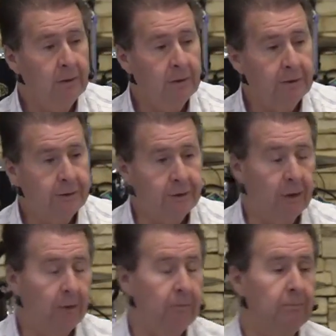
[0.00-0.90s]

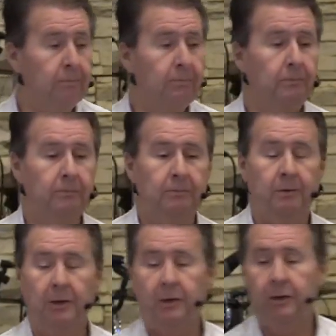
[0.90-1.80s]
So,
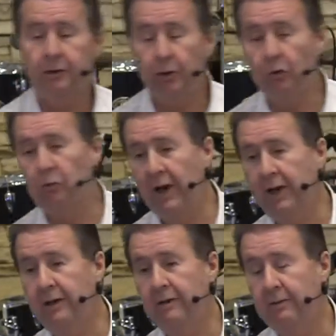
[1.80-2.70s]
don't
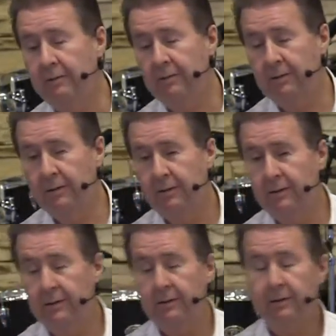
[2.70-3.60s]
wait
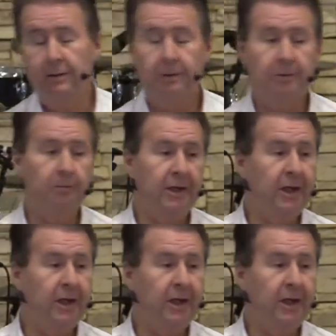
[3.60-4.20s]
to be a